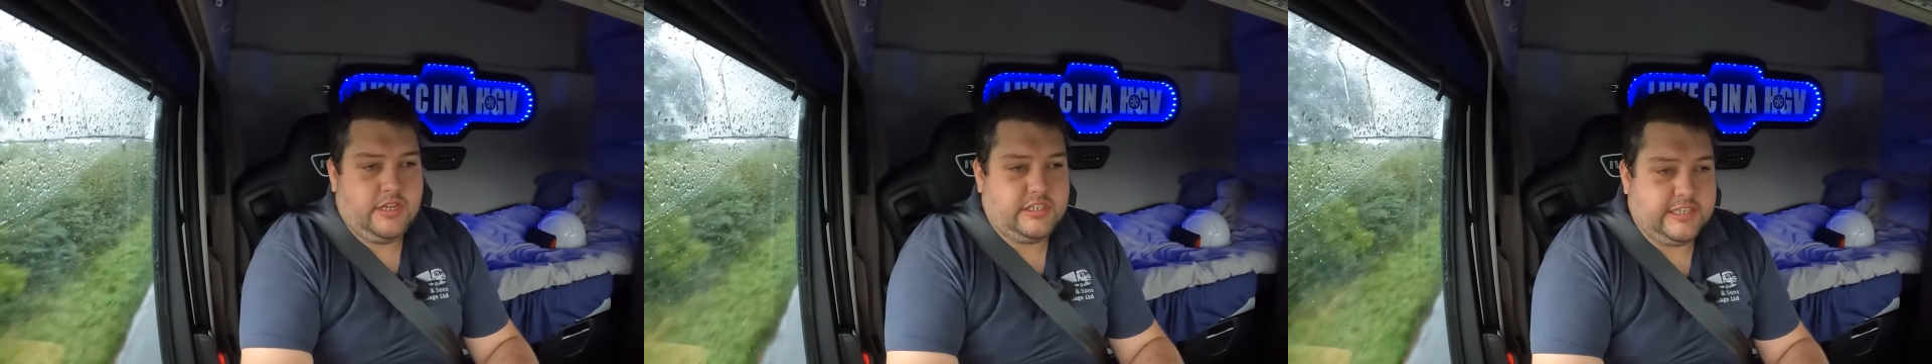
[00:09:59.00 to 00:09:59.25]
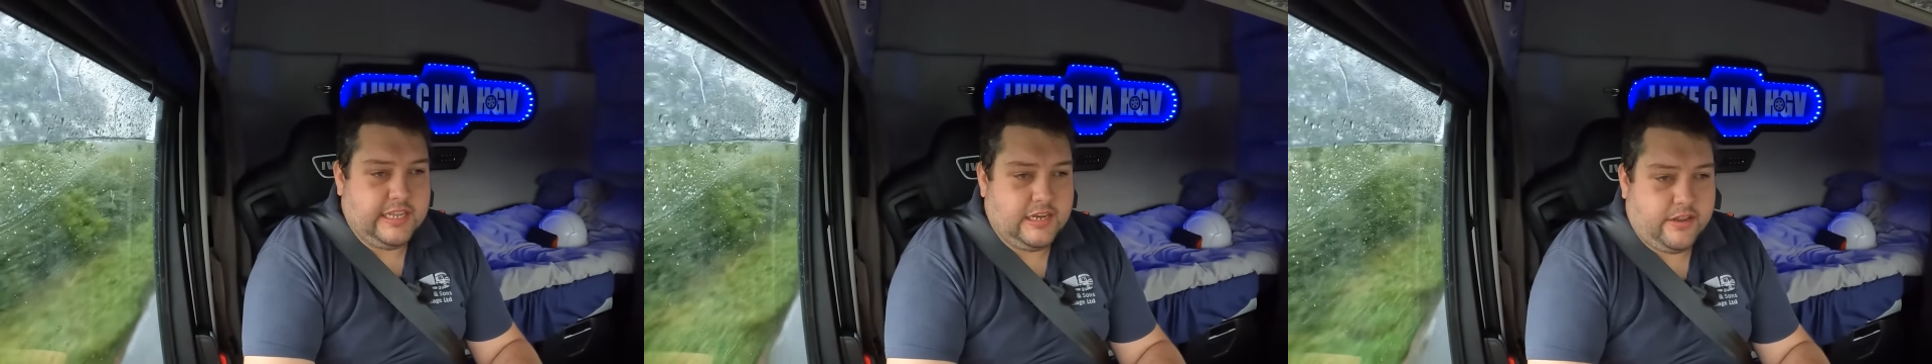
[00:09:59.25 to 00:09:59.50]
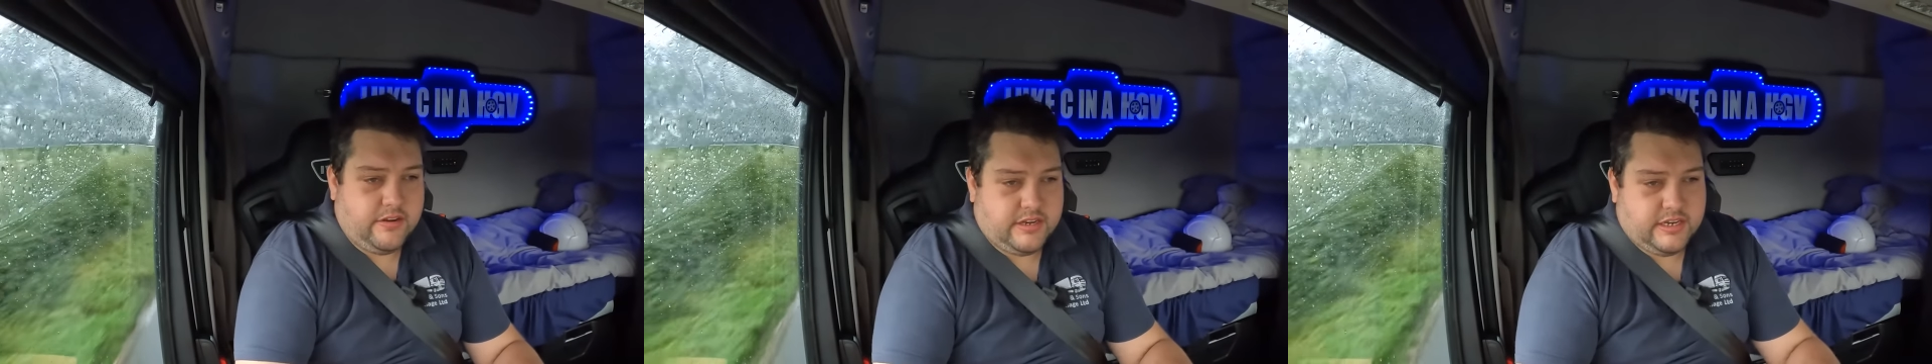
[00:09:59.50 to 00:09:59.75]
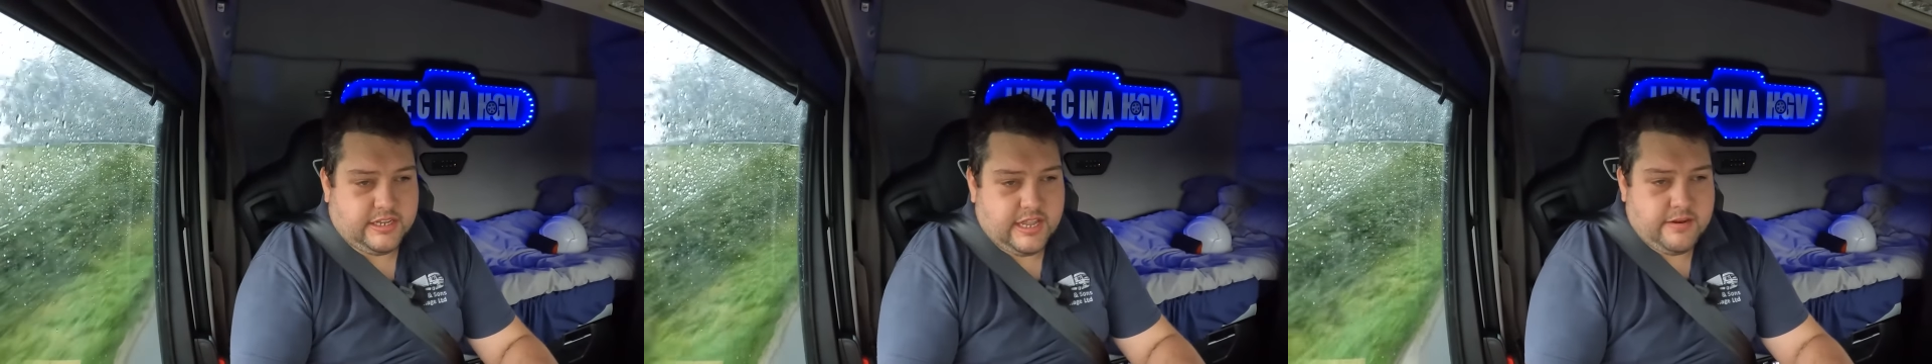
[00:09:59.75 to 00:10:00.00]
to get
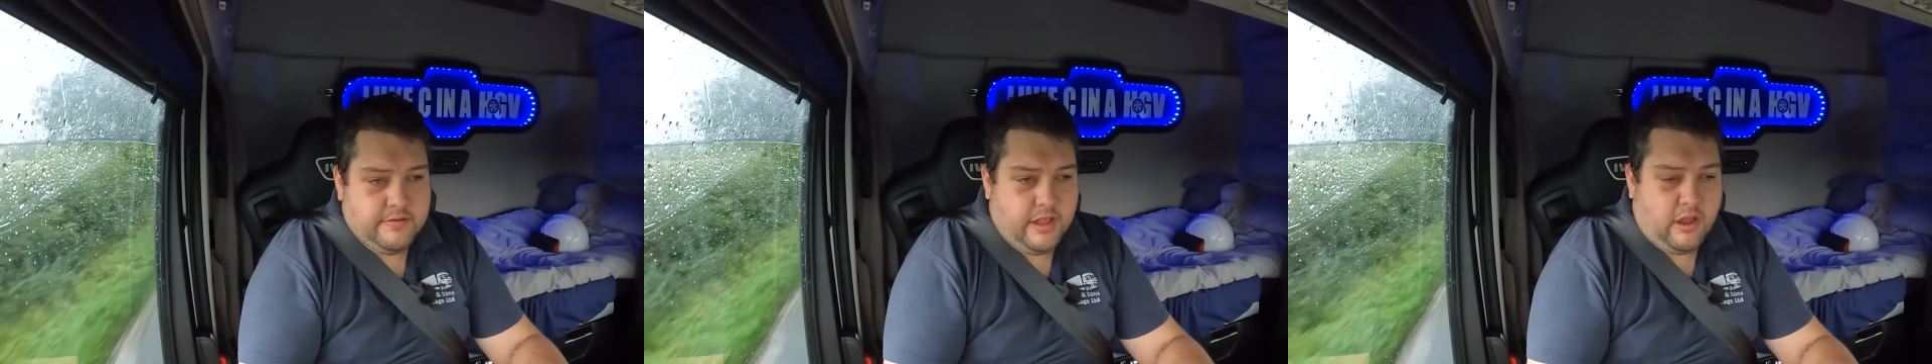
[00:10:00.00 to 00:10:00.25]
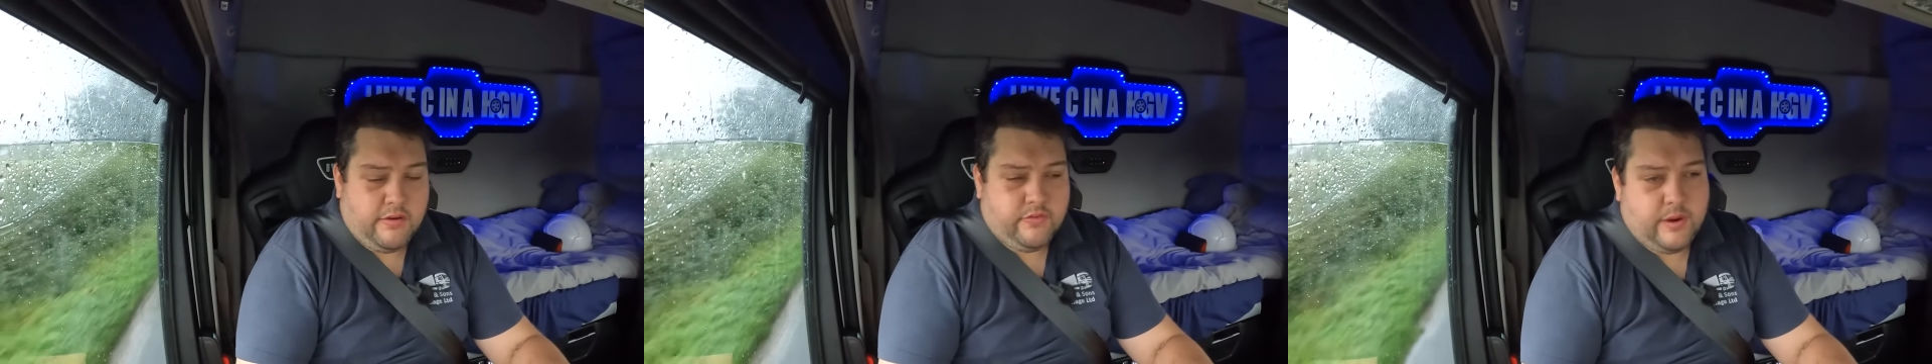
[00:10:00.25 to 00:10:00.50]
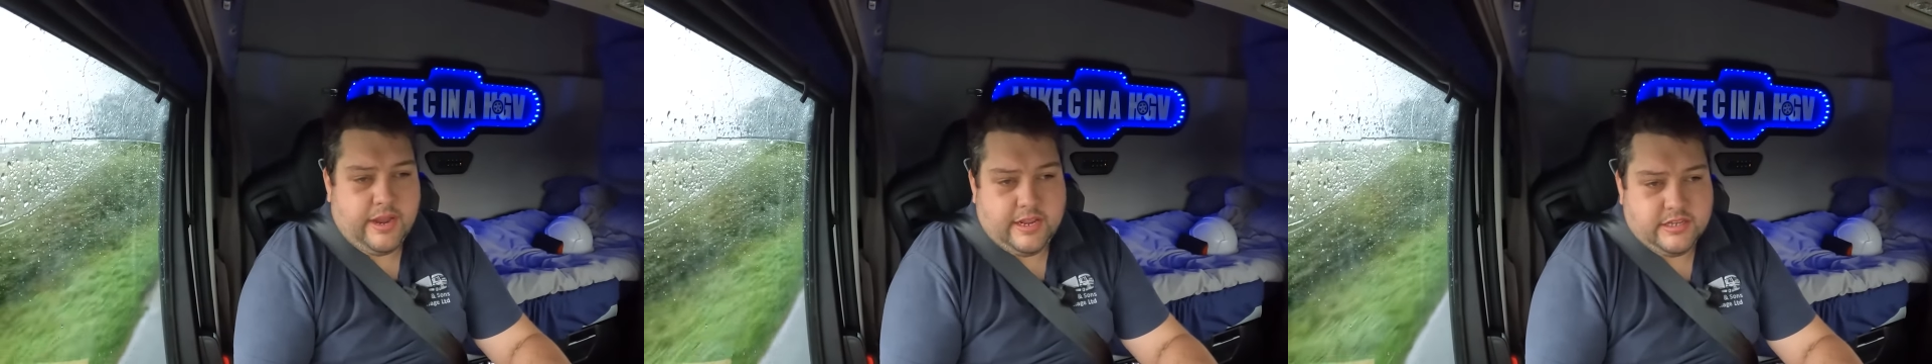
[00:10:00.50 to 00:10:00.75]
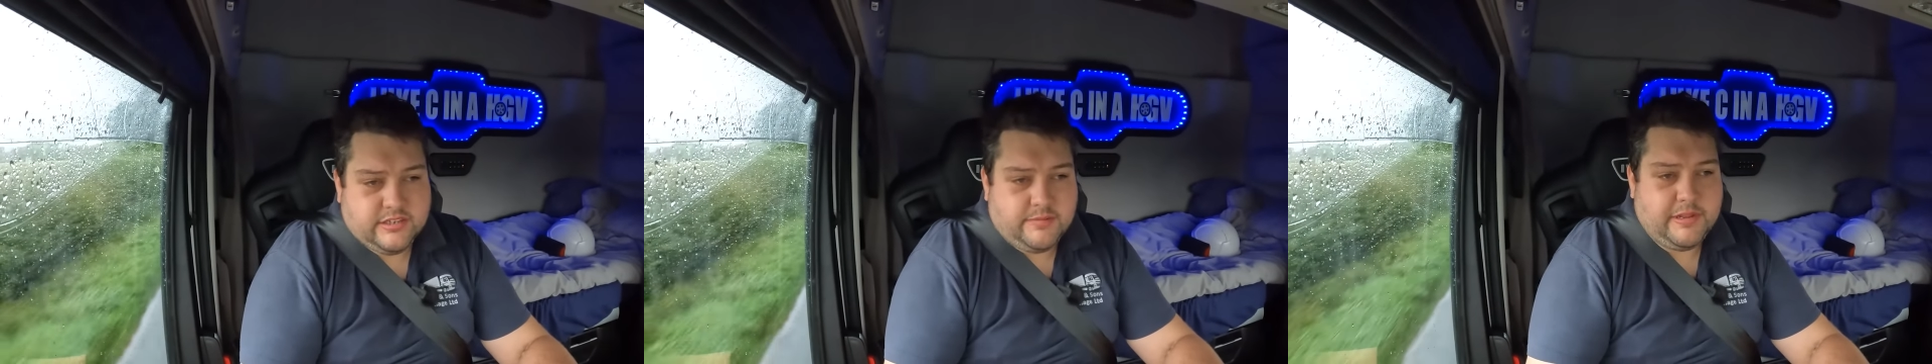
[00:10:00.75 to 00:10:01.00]
loaded again. Either way,
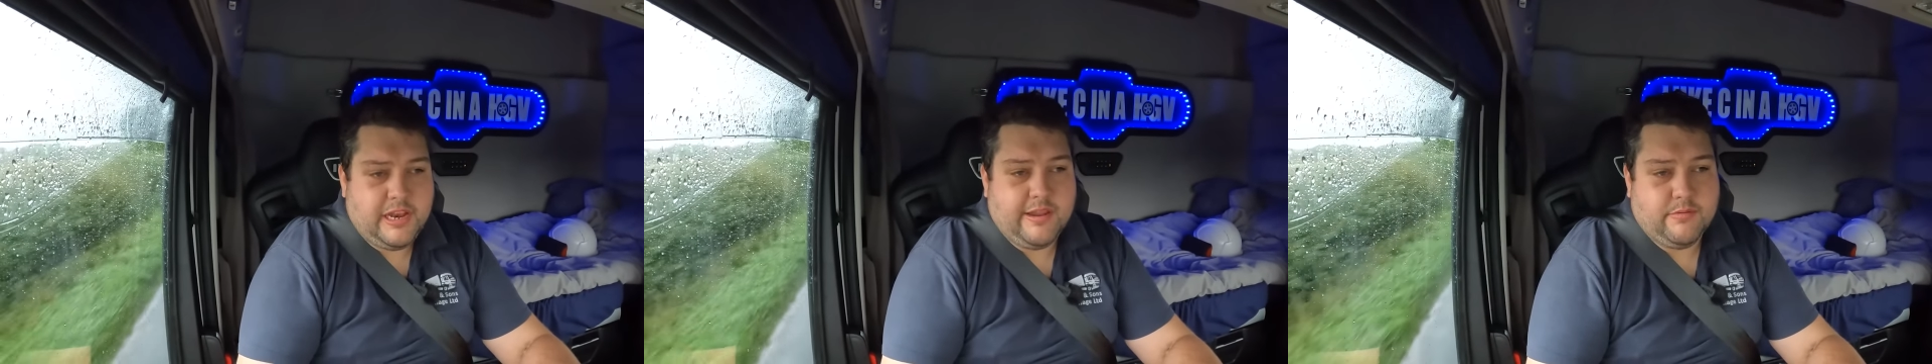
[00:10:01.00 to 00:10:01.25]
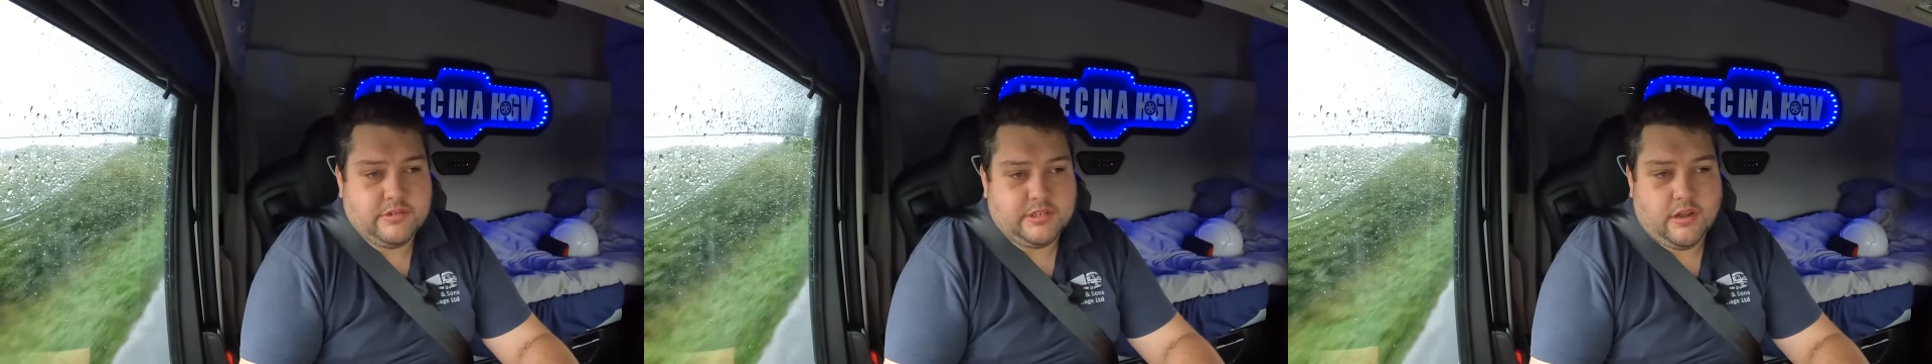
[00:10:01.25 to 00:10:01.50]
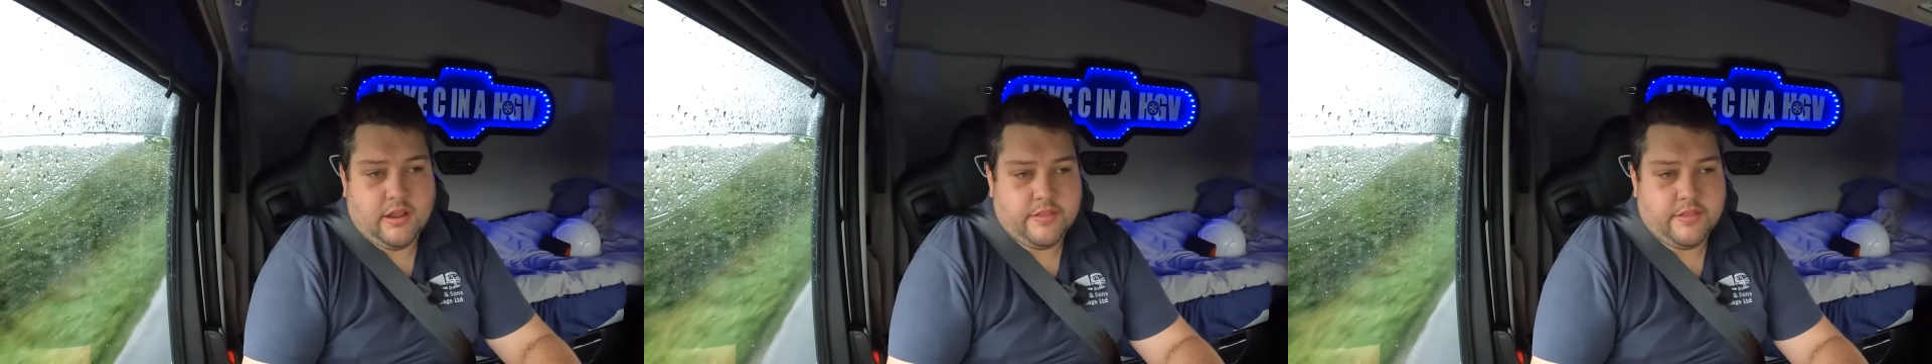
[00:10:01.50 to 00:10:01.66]
it's going to be a late one tonight,